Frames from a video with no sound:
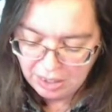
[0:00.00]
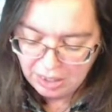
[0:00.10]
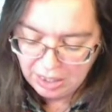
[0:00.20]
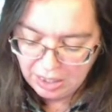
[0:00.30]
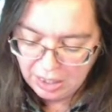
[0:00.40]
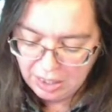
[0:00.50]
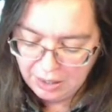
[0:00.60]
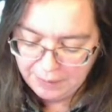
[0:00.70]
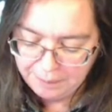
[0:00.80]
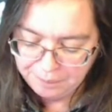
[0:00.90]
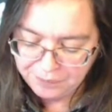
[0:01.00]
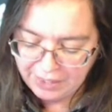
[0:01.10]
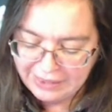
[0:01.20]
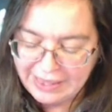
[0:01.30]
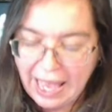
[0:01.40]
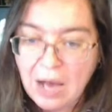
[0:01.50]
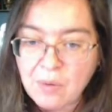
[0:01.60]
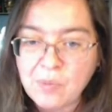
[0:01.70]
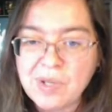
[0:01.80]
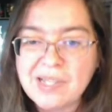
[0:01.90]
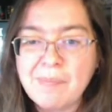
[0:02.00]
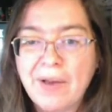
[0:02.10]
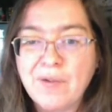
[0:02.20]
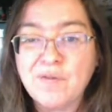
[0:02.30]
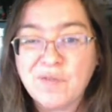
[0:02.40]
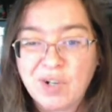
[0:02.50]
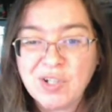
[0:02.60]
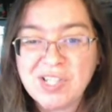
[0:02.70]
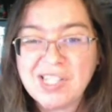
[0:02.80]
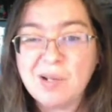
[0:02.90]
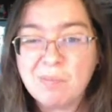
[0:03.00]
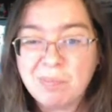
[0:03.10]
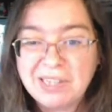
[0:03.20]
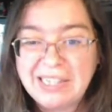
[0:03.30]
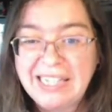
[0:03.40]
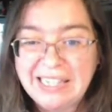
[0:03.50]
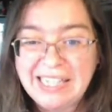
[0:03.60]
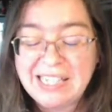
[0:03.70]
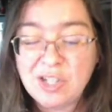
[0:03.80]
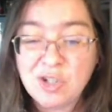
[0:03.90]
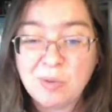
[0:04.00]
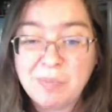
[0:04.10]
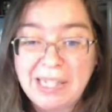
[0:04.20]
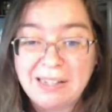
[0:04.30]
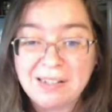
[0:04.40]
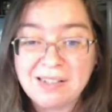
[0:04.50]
That was my first completely digital piece.